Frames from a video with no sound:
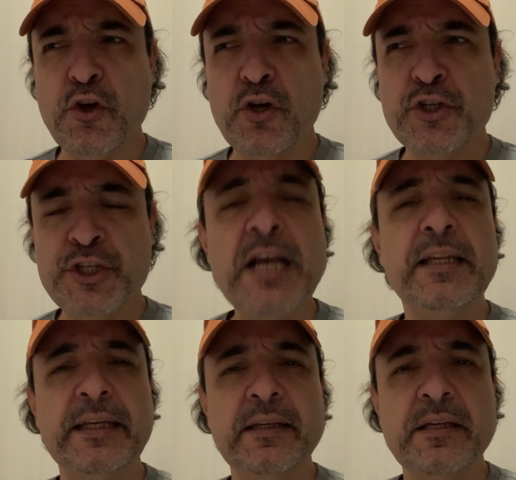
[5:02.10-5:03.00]

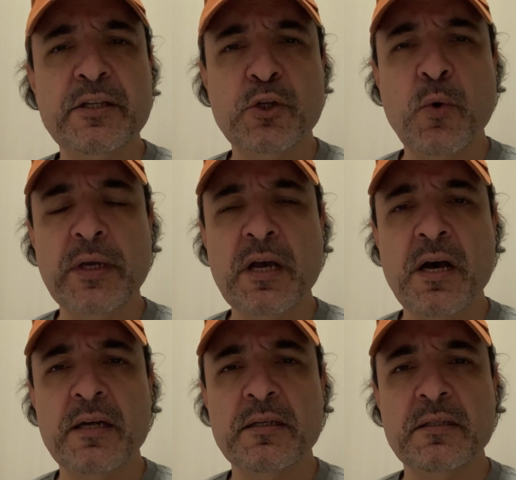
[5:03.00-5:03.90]
shelling is going
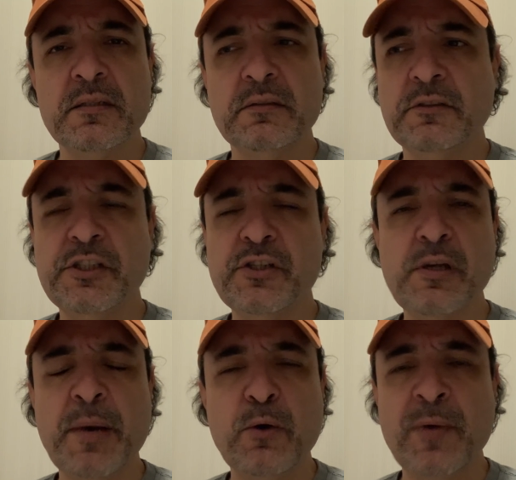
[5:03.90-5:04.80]
on just
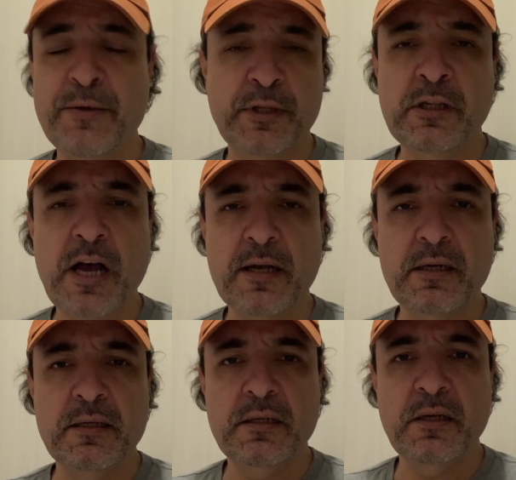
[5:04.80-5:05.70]
about round the clock,
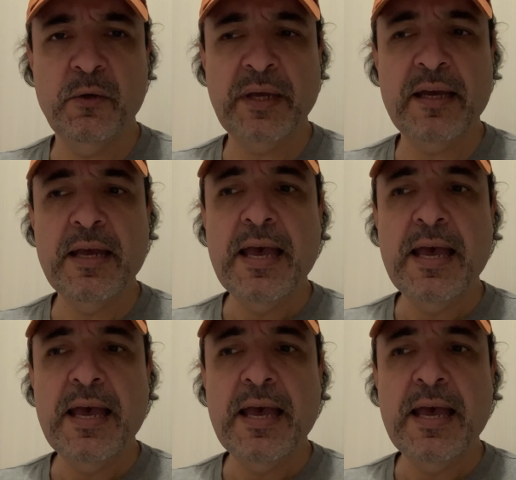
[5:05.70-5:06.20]
okay?